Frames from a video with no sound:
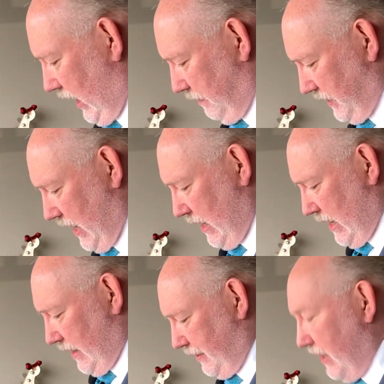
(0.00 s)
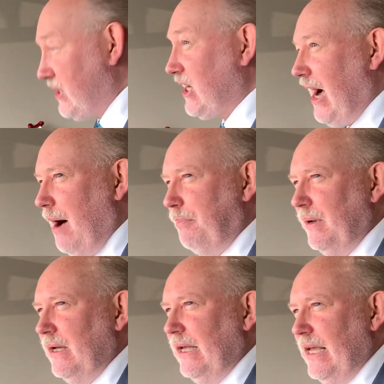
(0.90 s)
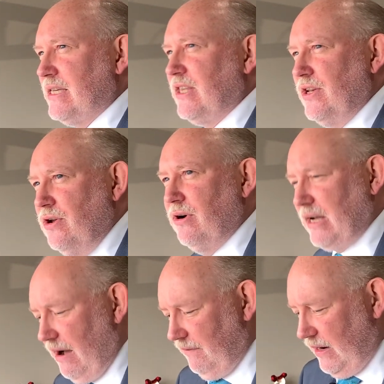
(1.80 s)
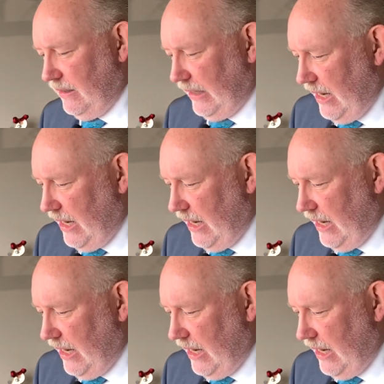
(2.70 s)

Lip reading: cup, saying, this cup is the new covenant